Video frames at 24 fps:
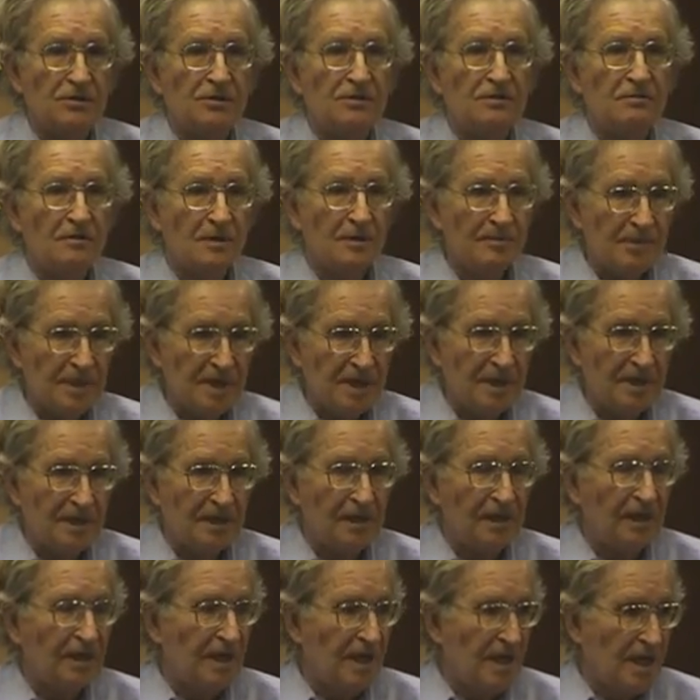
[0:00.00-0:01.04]

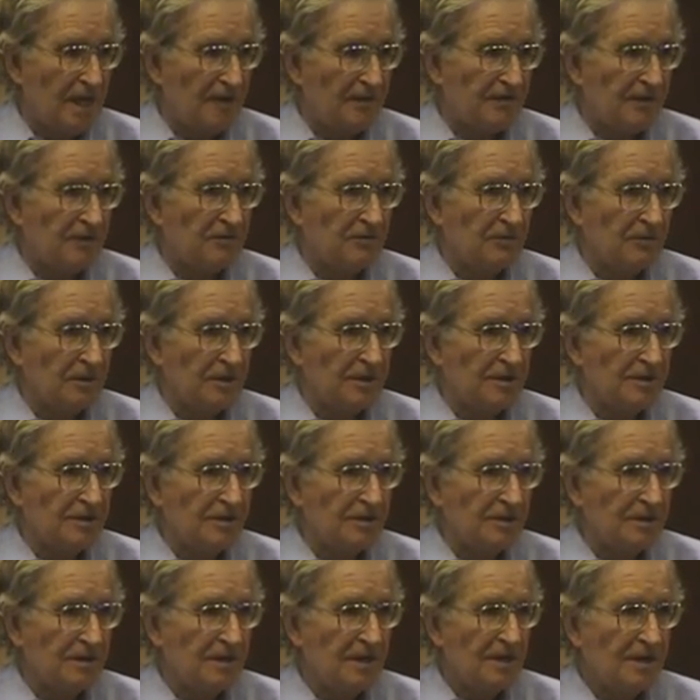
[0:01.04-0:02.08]
afterwards, even by the
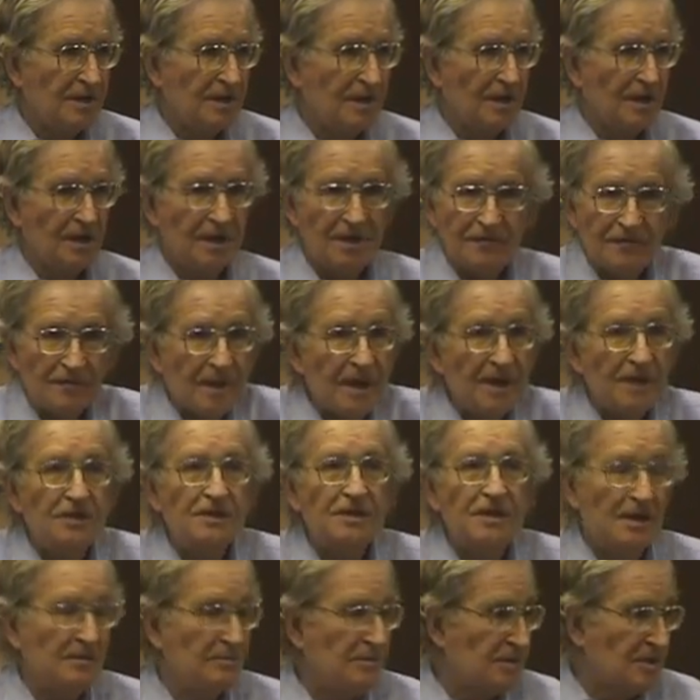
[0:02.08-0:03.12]
same journals who
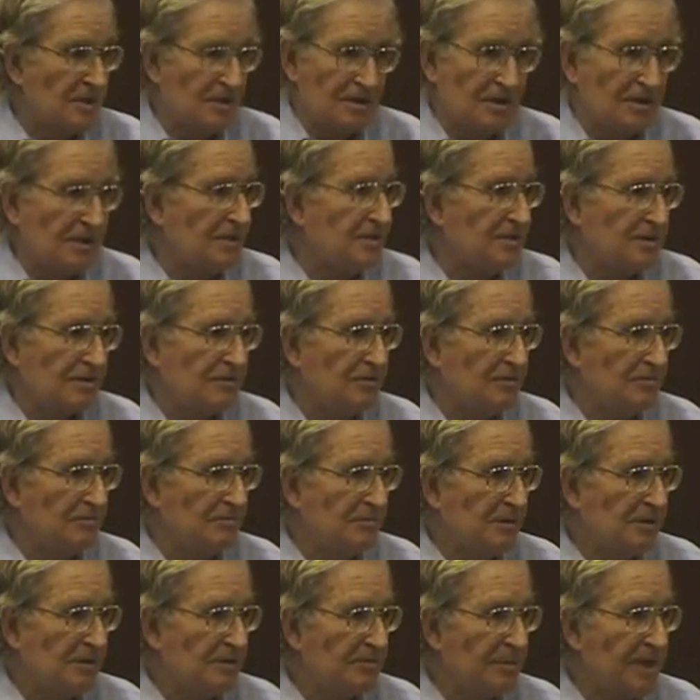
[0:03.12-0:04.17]
explained why it was
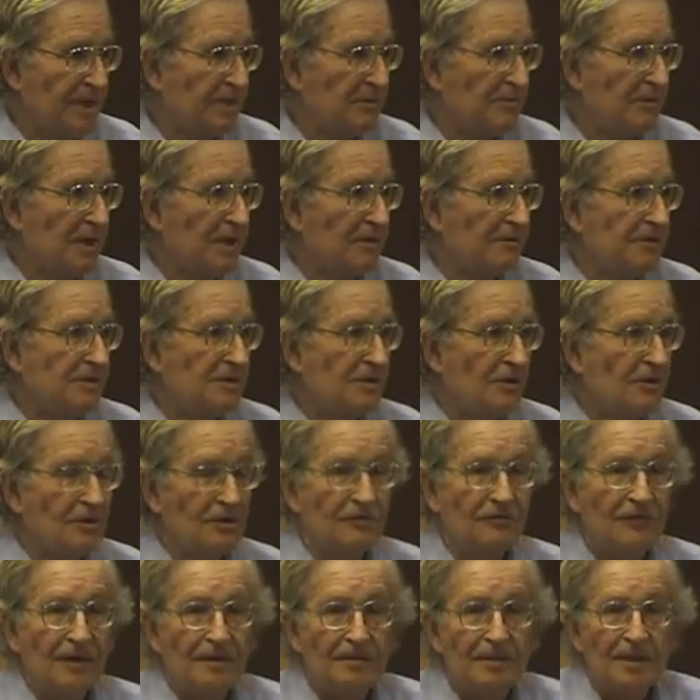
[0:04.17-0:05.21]
total fabrication.
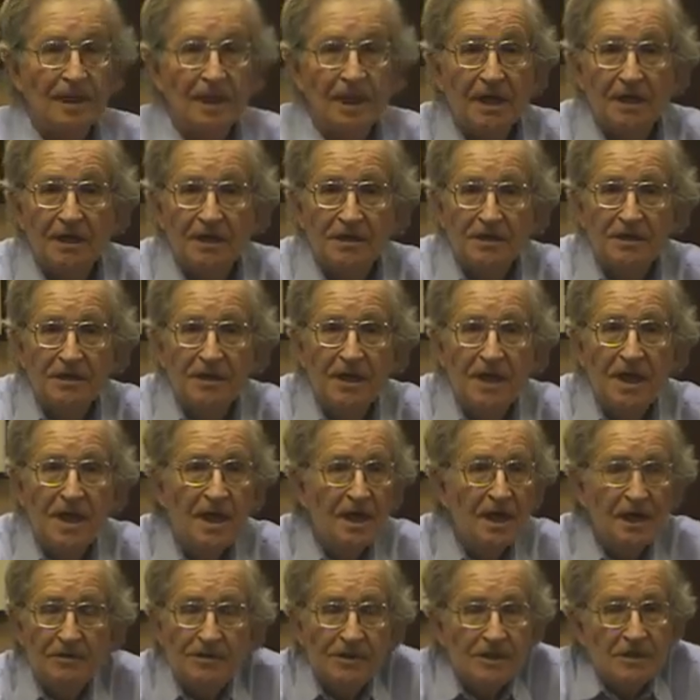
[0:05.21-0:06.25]
It was just too
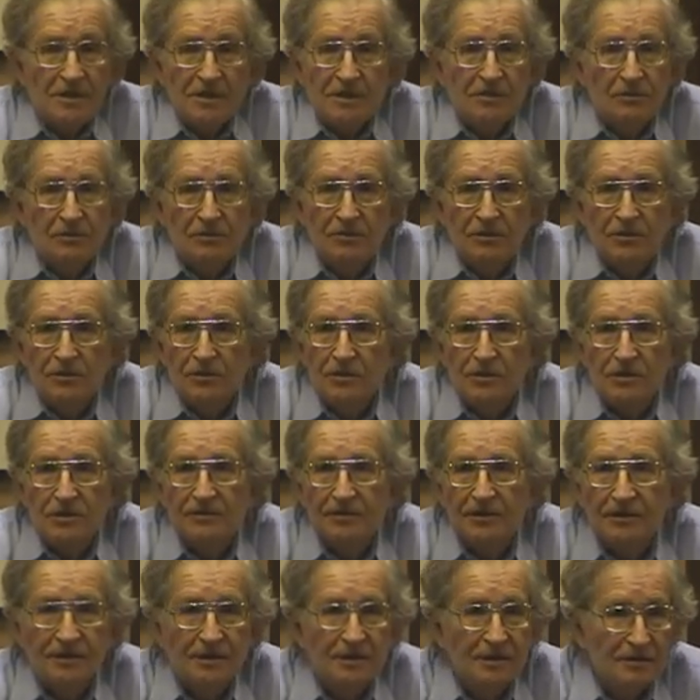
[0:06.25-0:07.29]
useful to
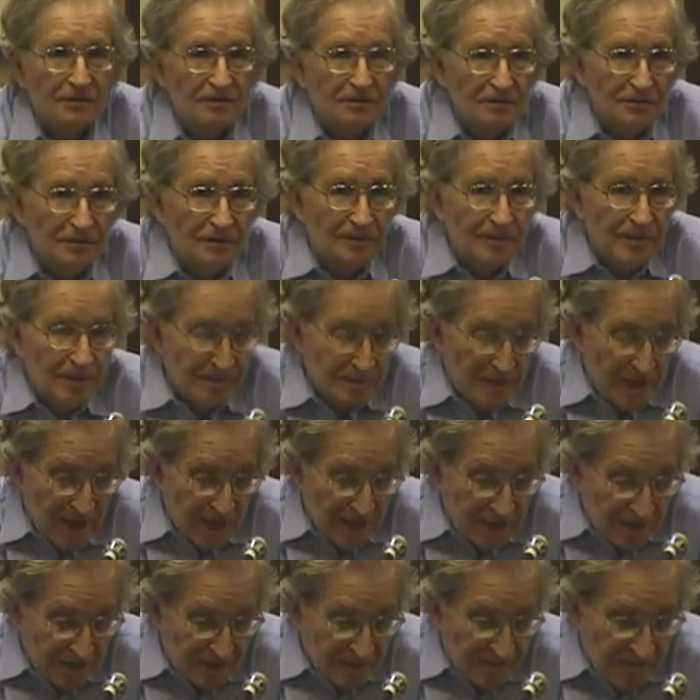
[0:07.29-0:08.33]
abandon. And
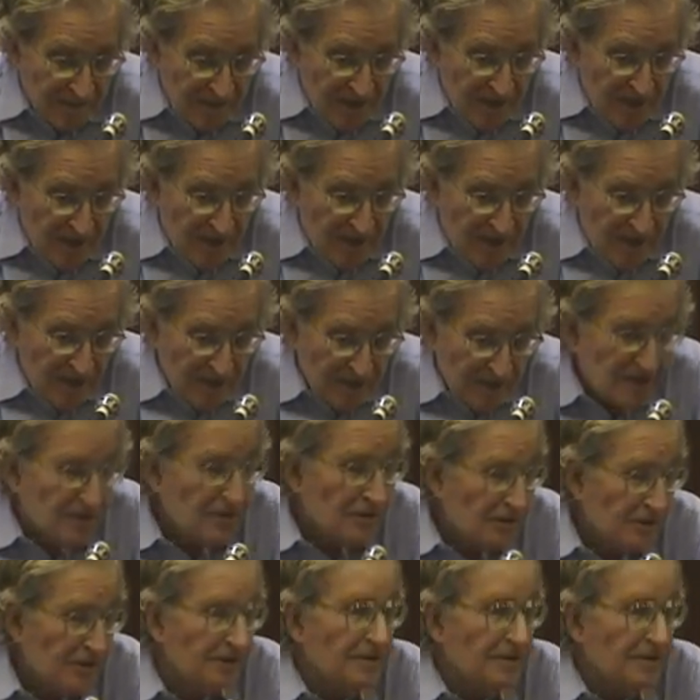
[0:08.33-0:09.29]
there's also an interesting,